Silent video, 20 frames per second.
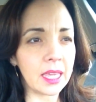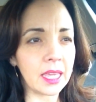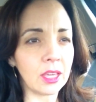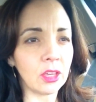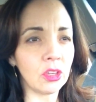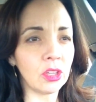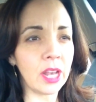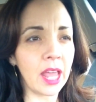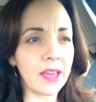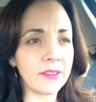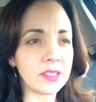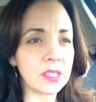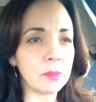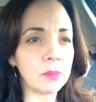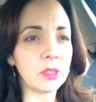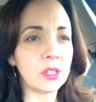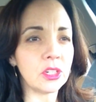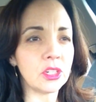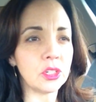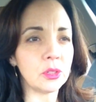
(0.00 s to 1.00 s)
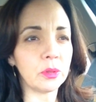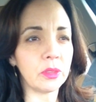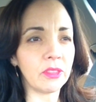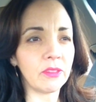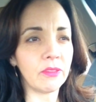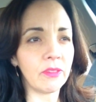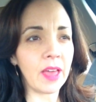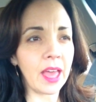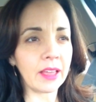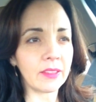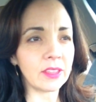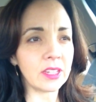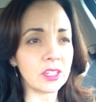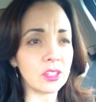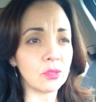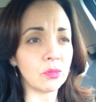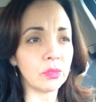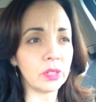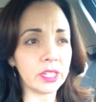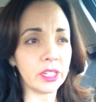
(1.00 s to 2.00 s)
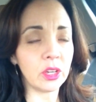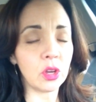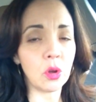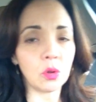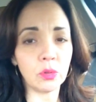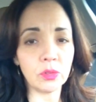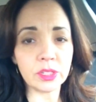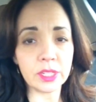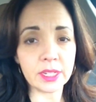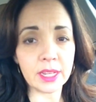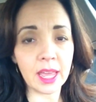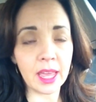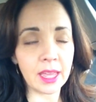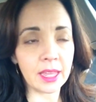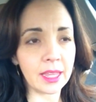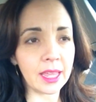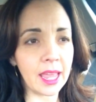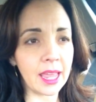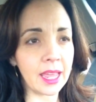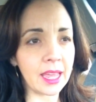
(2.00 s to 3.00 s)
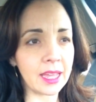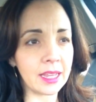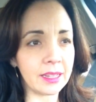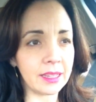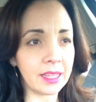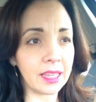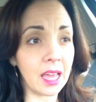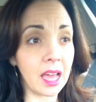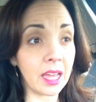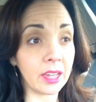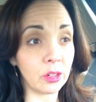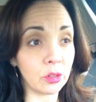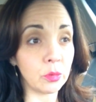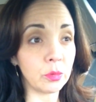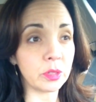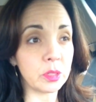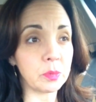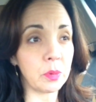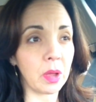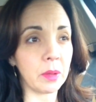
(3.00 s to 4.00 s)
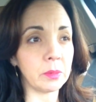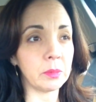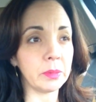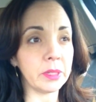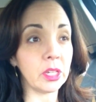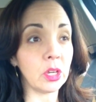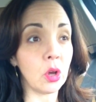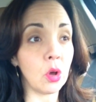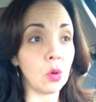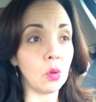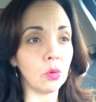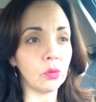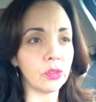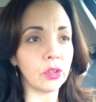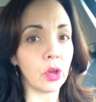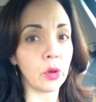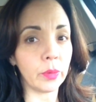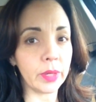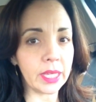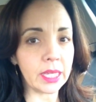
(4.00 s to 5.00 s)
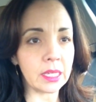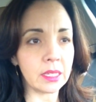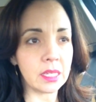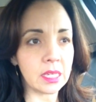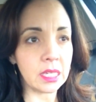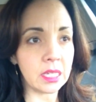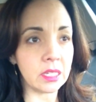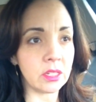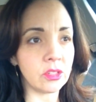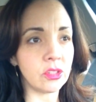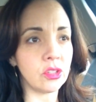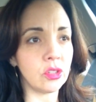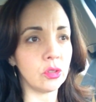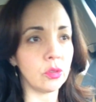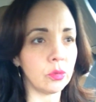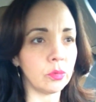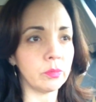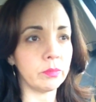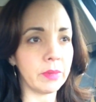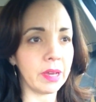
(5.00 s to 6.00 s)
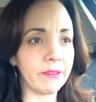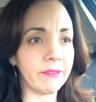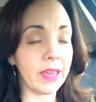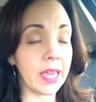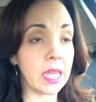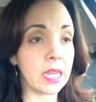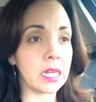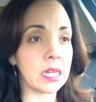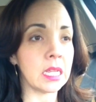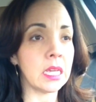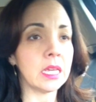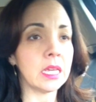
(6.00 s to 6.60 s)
Could have something to do with the fact that it's really cold today, and the iron was probably cold going into my vein.